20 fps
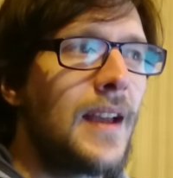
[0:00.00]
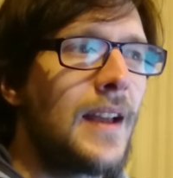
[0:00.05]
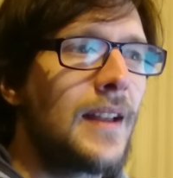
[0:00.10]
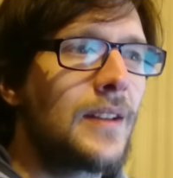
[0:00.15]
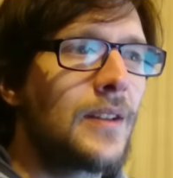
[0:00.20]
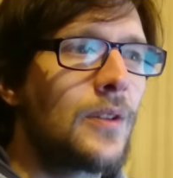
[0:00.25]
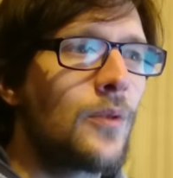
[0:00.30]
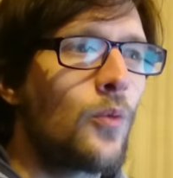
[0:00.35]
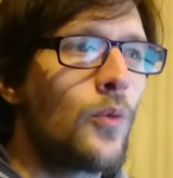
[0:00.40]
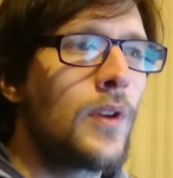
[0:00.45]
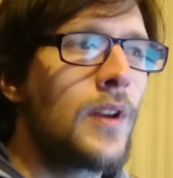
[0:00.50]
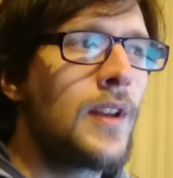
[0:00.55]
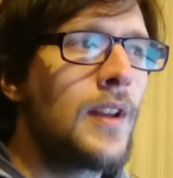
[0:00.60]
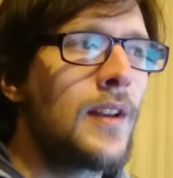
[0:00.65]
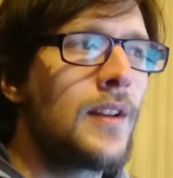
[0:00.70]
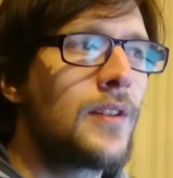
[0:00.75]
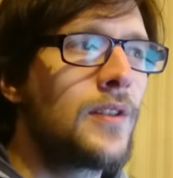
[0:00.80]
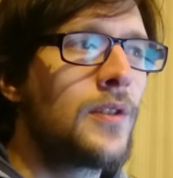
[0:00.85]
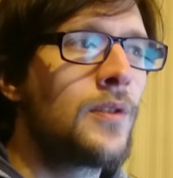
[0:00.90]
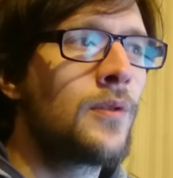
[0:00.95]
and we
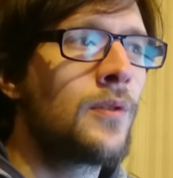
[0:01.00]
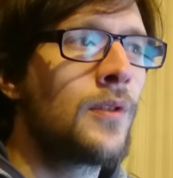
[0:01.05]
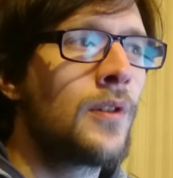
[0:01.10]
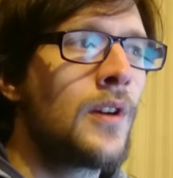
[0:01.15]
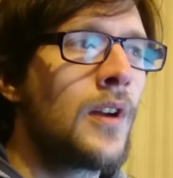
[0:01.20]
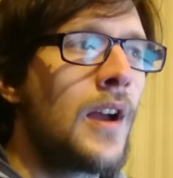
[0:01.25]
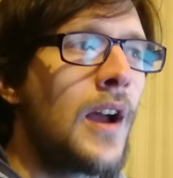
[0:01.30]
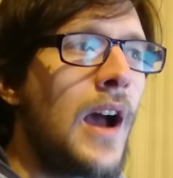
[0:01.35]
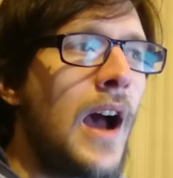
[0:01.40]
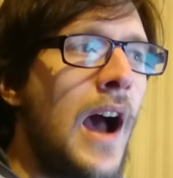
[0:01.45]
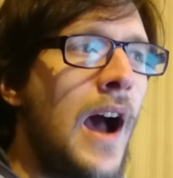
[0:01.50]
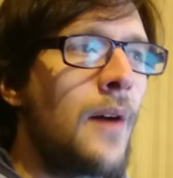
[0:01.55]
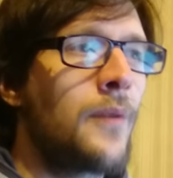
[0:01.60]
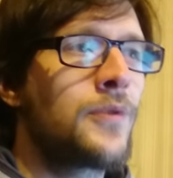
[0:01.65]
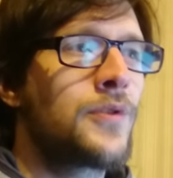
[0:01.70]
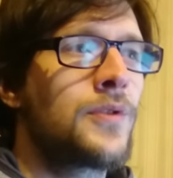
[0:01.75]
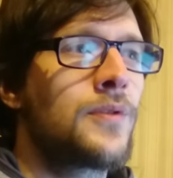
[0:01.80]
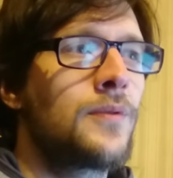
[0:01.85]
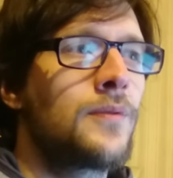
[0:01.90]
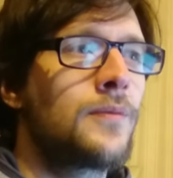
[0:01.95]
didn't knew
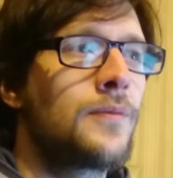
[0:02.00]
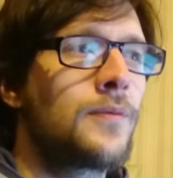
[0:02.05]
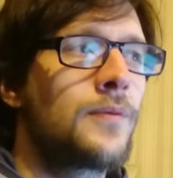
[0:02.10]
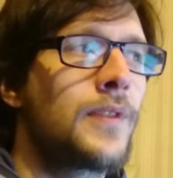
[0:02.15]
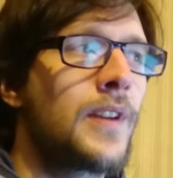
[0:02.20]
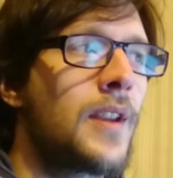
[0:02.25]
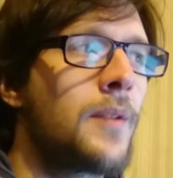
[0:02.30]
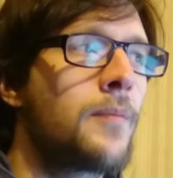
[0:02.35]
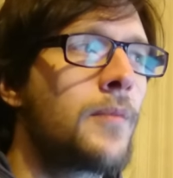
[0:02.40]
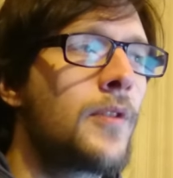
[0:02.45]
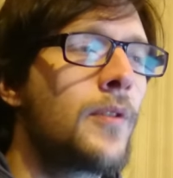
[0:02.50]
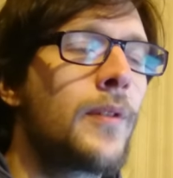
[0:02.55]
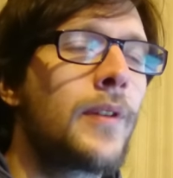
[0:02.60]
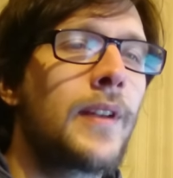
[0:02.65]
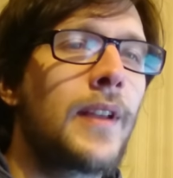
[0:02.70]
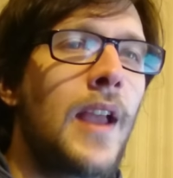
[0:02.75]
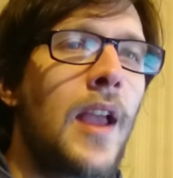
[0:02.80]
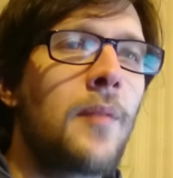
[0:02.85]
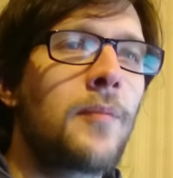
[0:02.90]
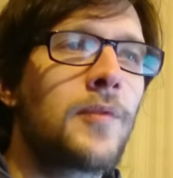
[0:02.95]
how to keep
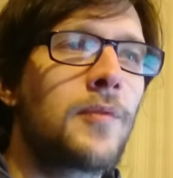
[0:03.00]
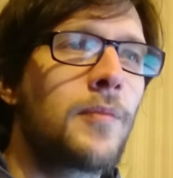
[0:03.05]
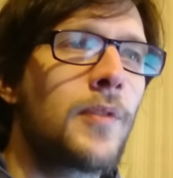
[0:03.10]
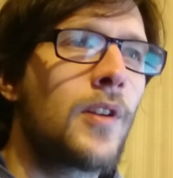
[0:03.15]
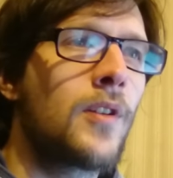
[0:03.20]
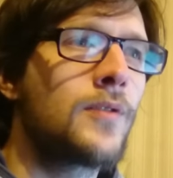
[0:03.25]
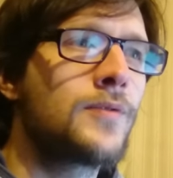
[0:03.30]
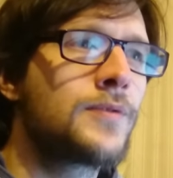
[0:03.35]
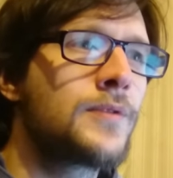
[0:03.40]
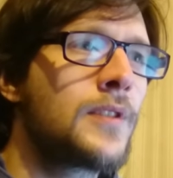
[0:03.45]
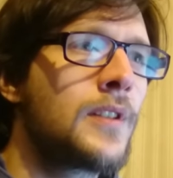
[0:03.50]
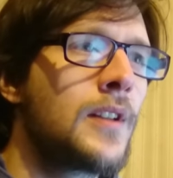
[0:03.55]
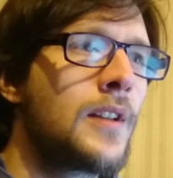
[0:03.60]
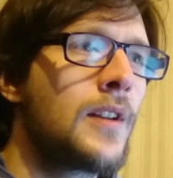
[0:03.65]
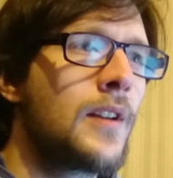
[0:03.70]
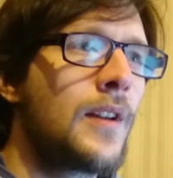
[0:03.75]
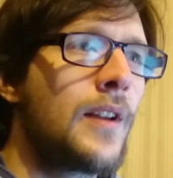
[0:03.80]
doing games because